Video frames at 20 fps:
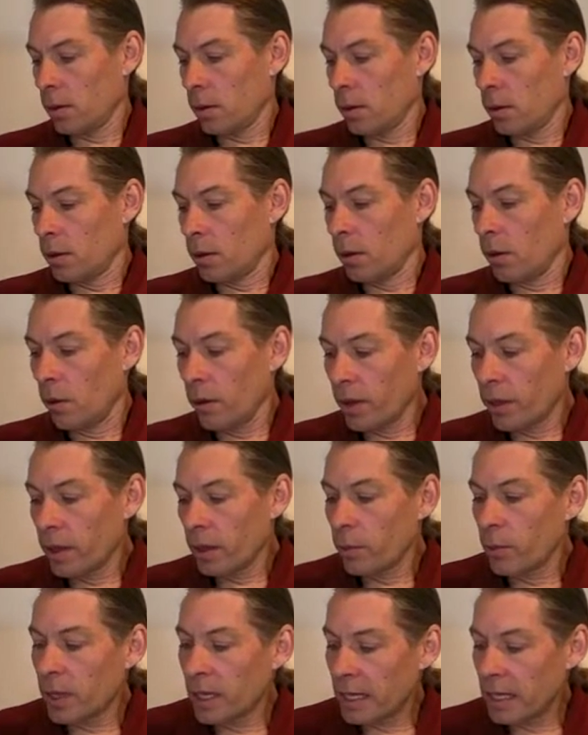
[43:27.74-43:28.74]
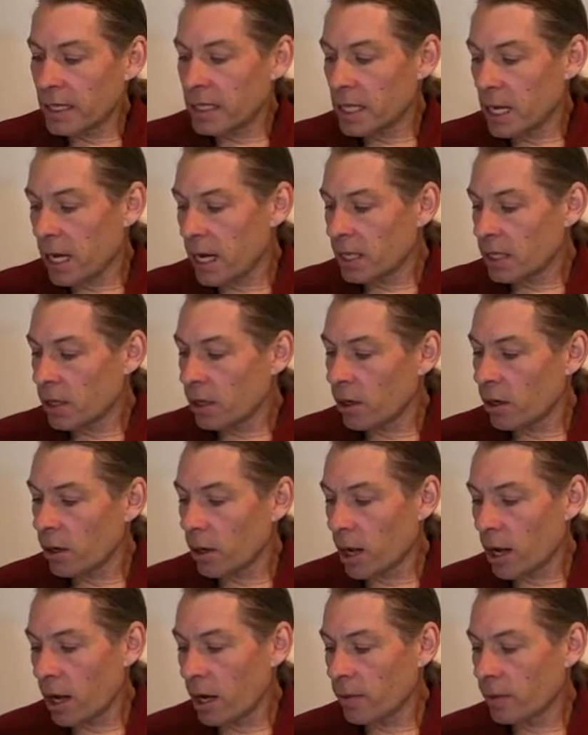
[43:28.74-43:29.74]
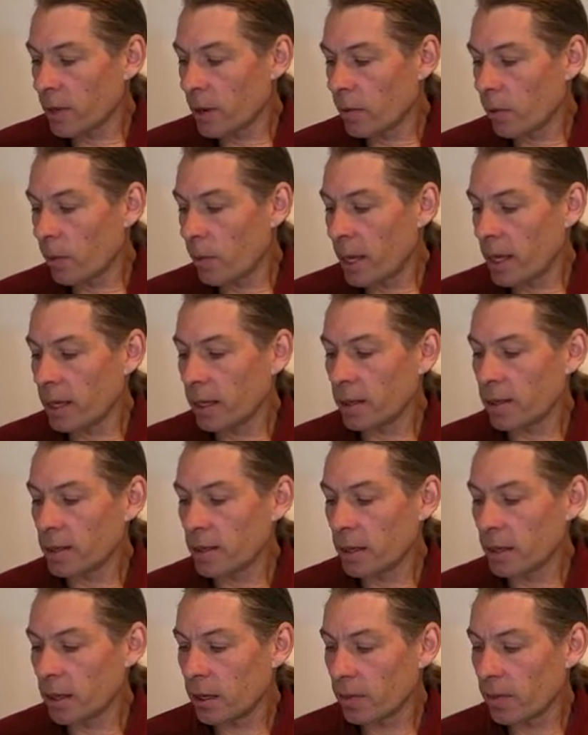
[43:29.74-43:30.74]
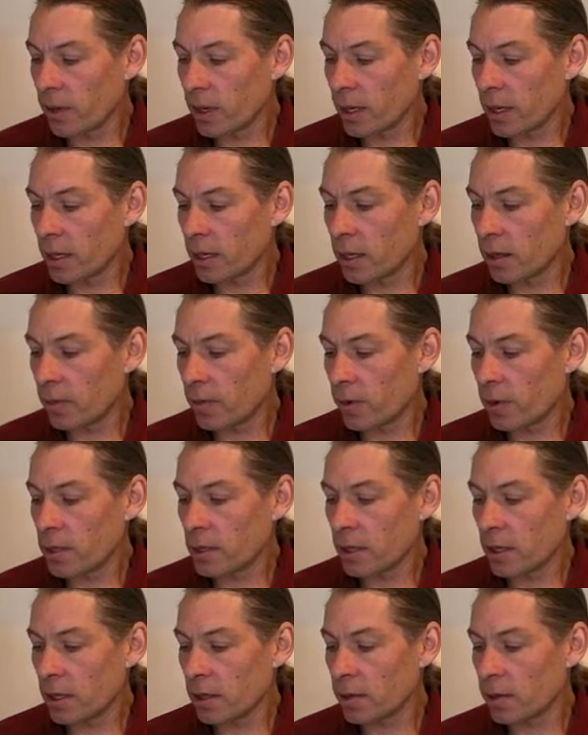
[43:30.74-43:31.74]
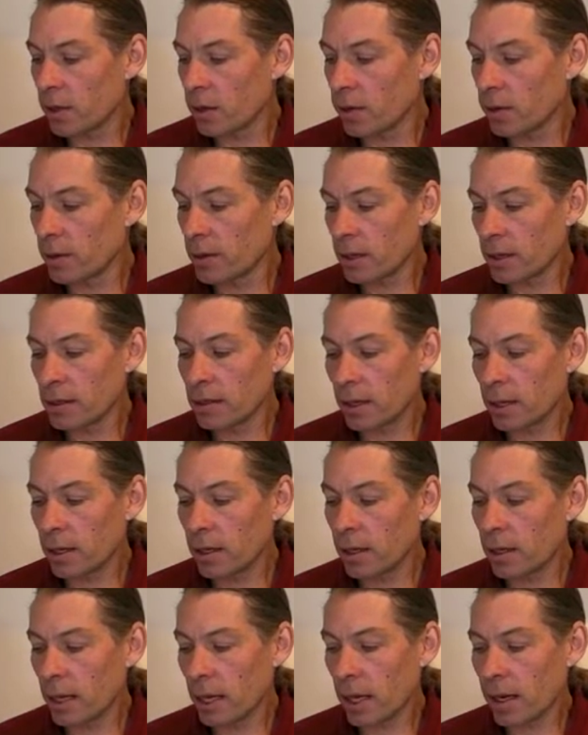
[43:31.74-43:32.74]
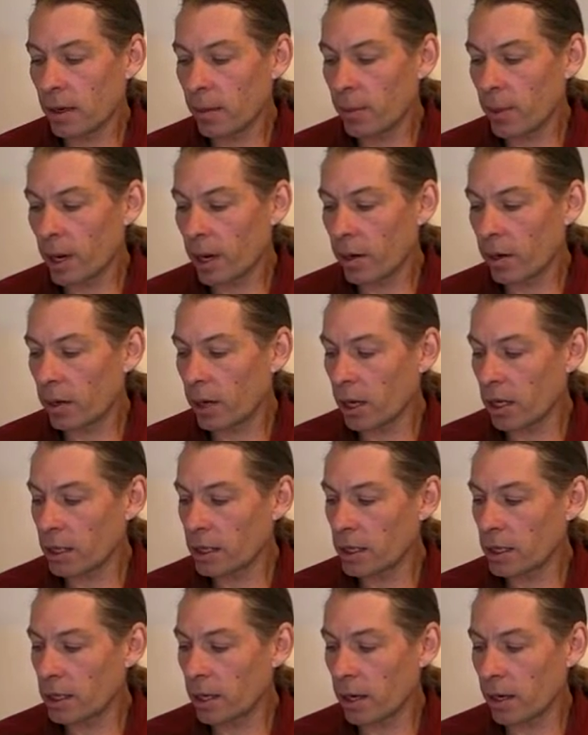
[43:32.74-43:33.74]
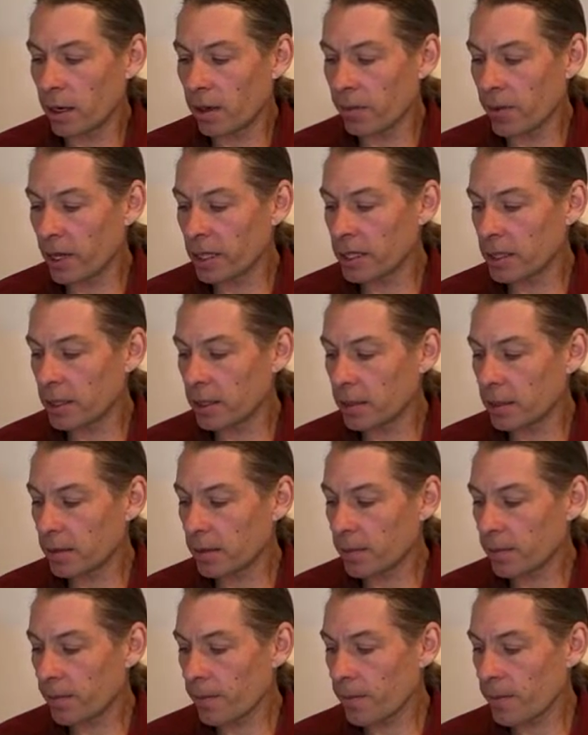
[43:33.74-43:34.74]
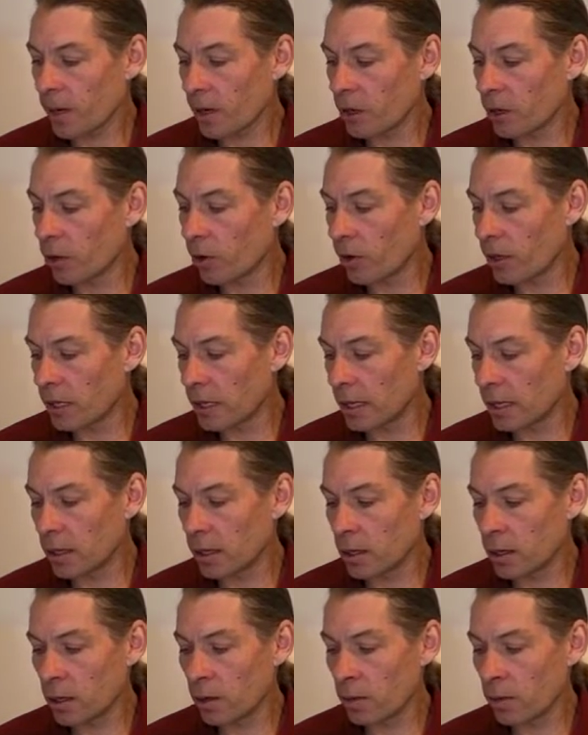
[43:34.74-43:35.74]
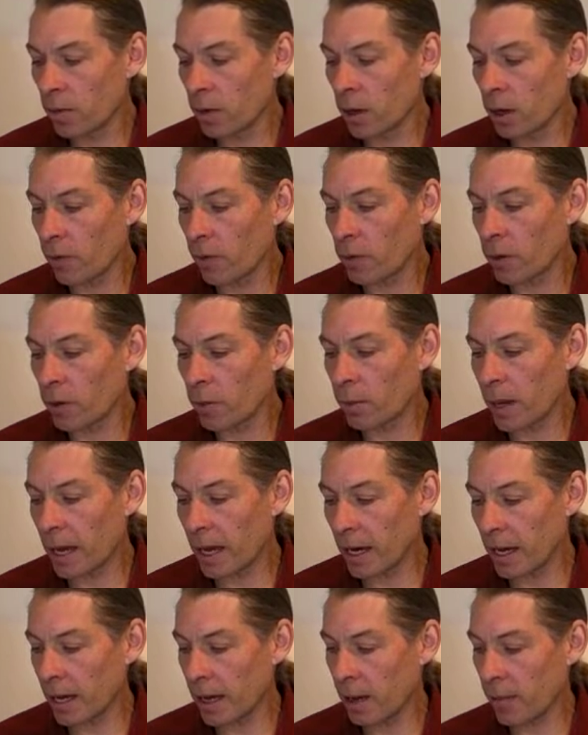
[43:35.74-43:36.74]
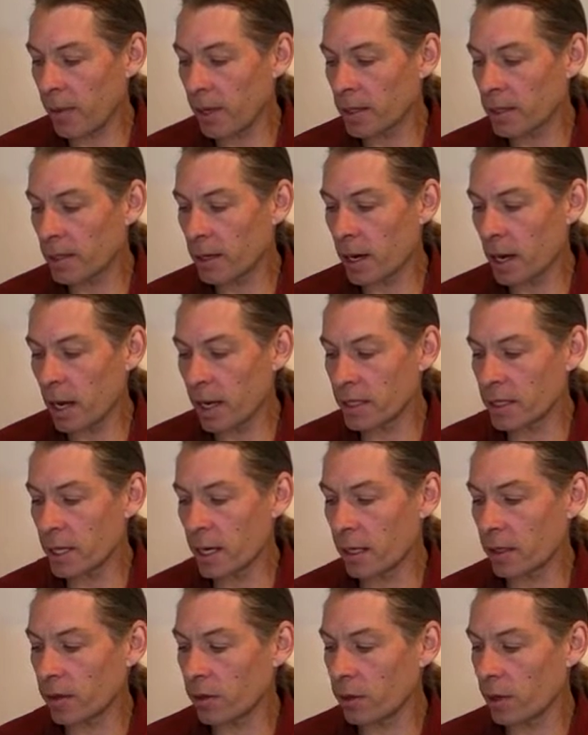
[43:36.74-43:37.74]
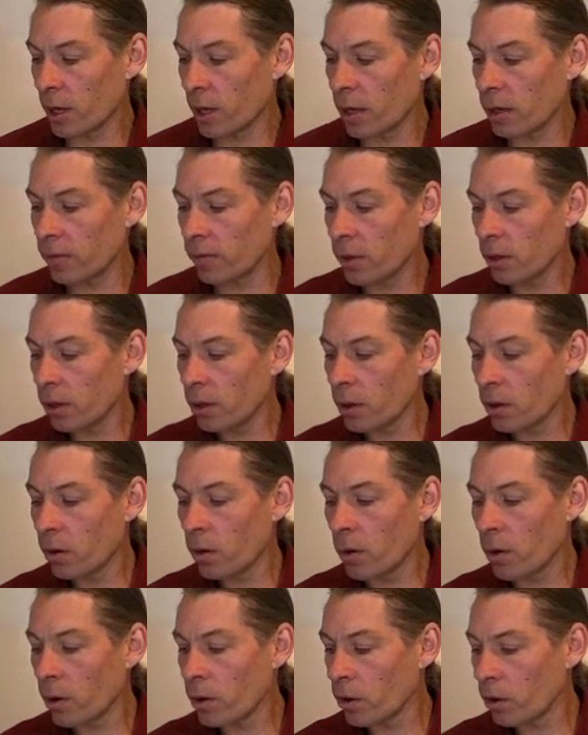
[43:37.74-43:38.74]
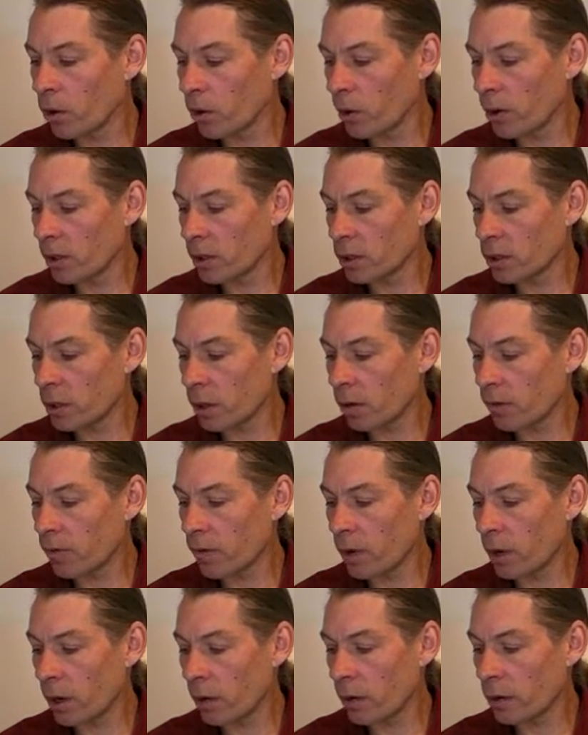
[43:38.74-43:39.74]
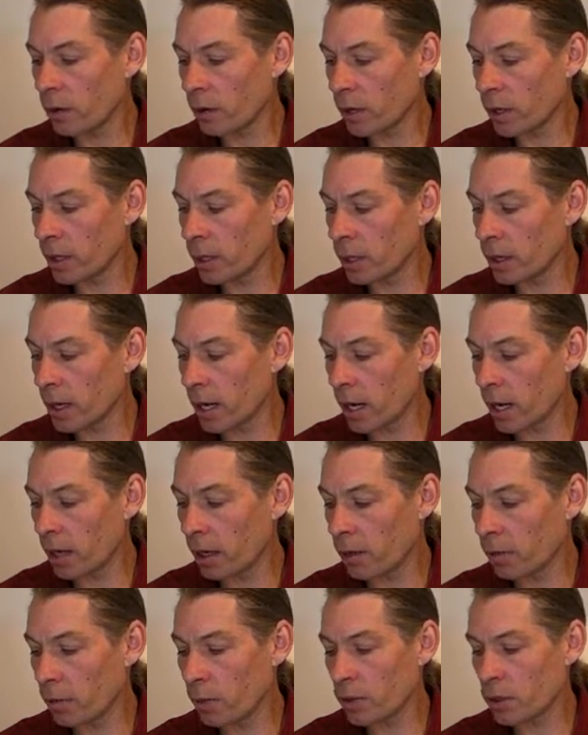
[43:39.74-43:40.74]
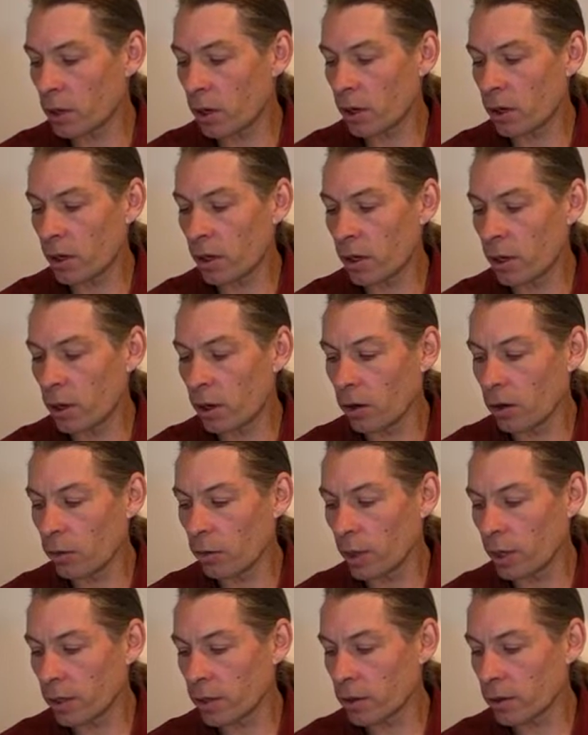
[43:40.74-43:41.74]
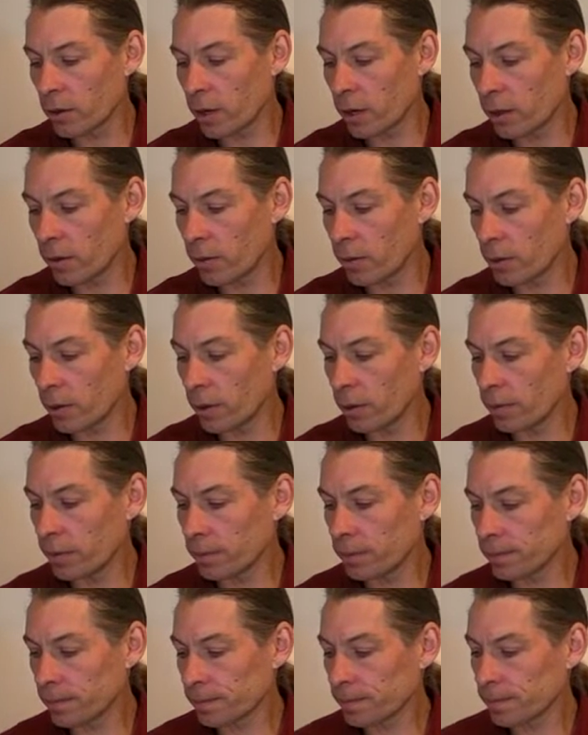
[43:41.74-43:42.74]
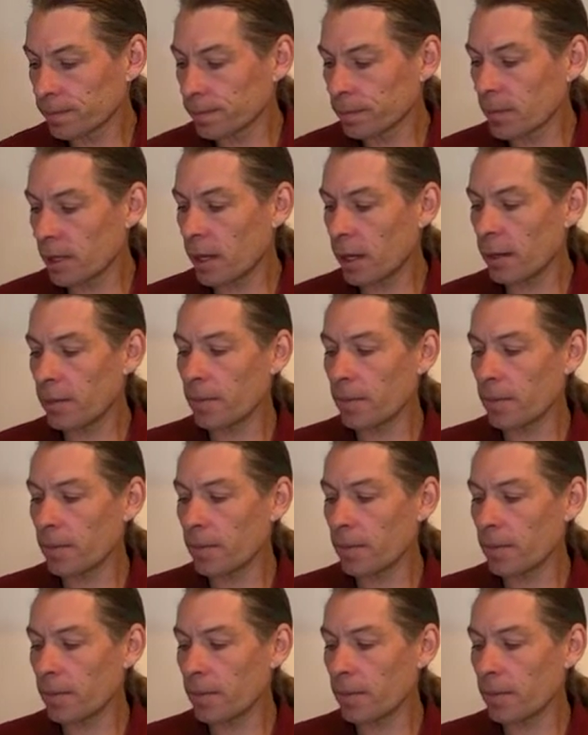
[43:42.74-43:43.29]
The only thing we can change in our lives that will make a significant difference is those things indicated by our Lajjitaadi Avashtas. Are you going to continue following your bad habits and hijack your life? Or you're going to start following your inner guidance, which already knows what is correct for you. Okay?